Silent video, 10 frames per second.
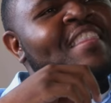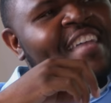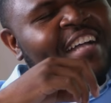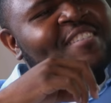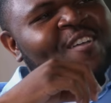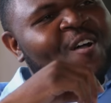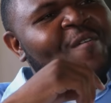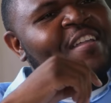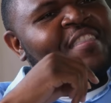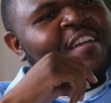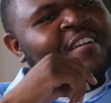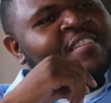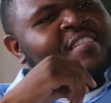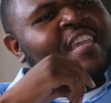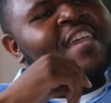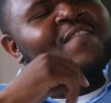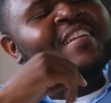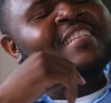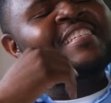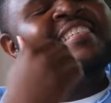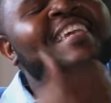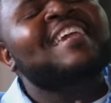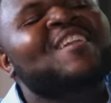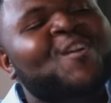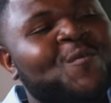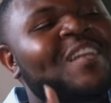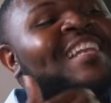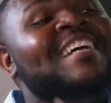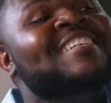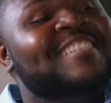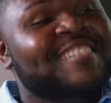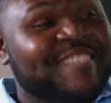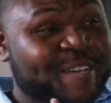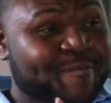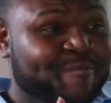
that song right there, just even seeing your relationship.